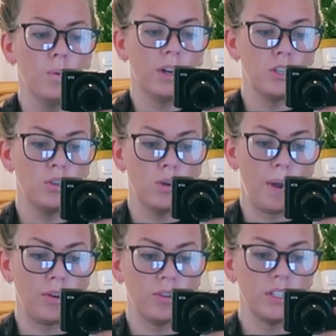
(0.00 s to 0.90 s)
When I do No
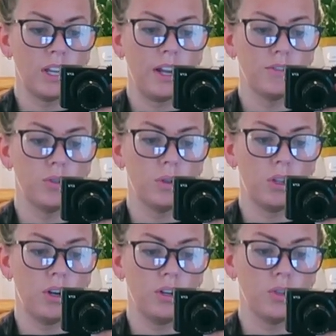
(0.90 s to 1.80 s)
Boundaries, I have to do a
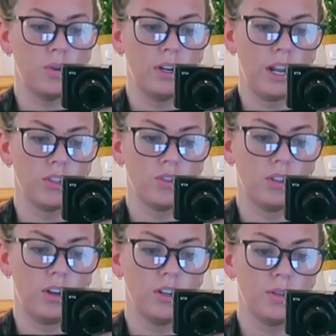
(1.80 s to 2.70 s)
large or an extra
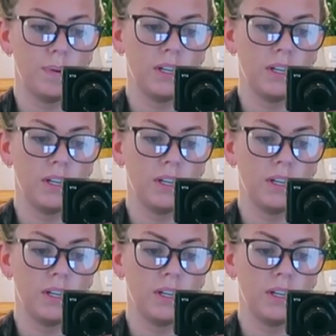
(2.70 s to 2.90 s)
large